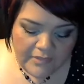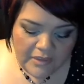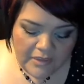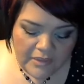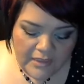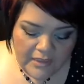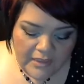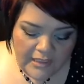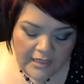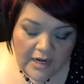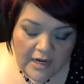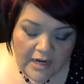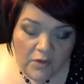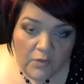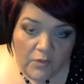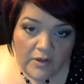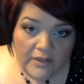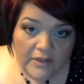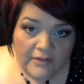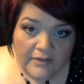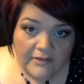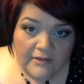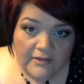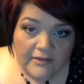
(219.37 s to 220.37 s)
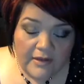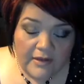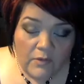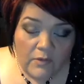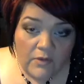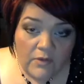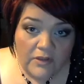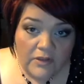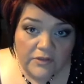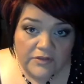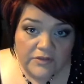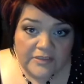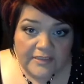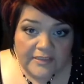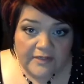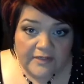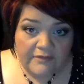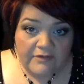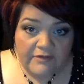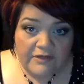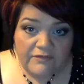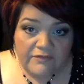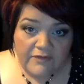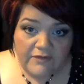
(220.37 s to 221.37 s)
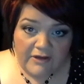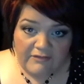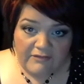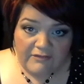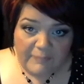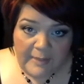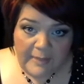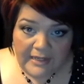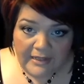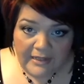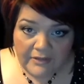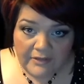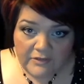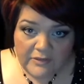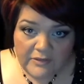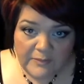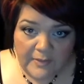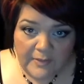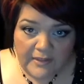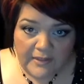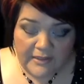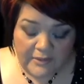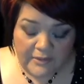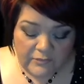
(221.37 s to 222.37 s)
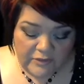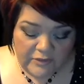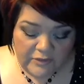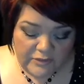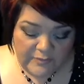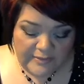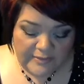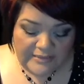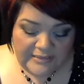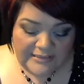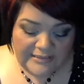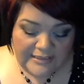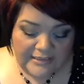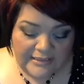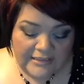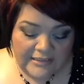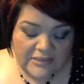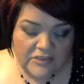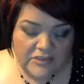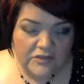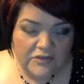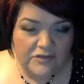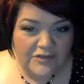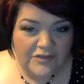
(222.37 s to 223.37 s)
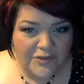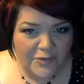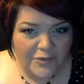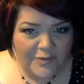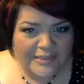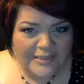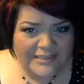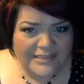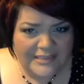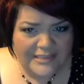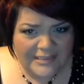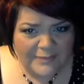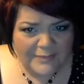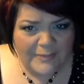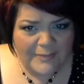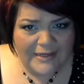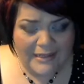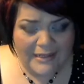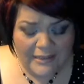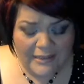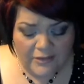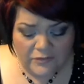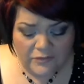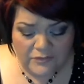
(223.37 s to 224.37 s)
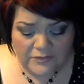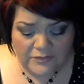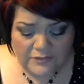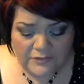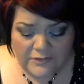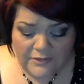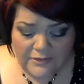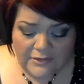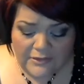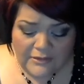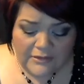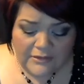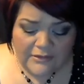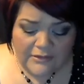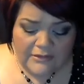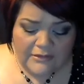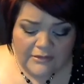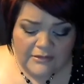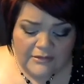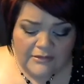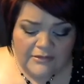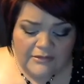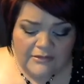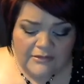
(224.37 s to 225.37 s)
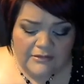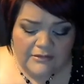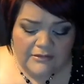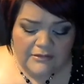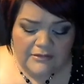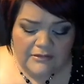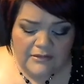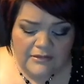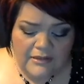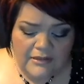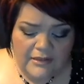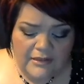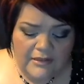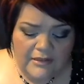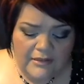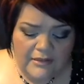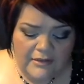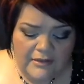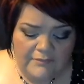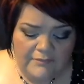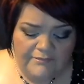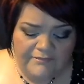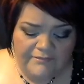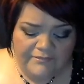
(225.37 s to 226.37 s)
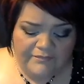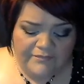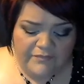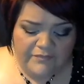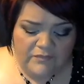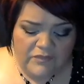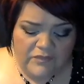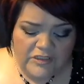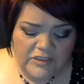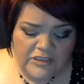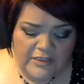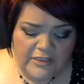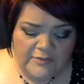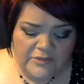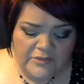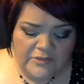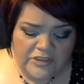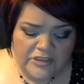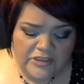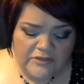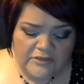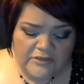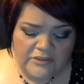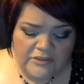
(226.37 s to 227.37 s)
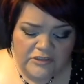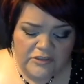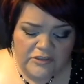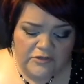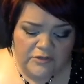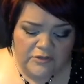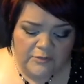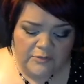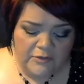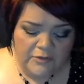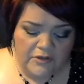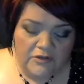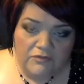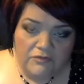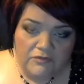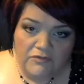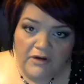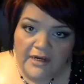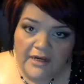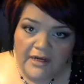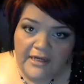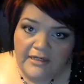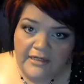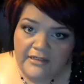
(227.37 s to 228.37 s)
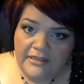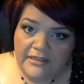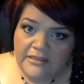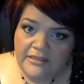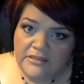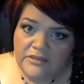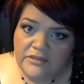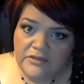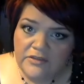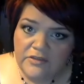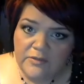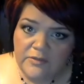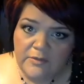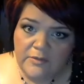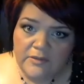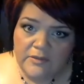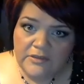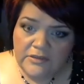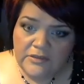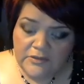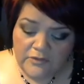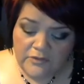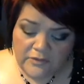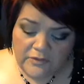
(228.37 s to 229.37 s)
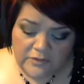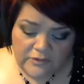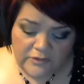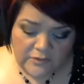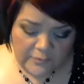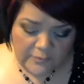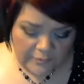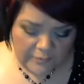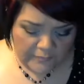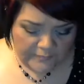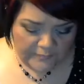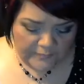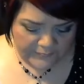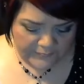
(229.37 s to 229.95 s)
and I want to I want to lose 75 pounds by then, which means I need to lose 26 pounds. Um, which I'm sure is doable, right? It's doable. It's totally doable.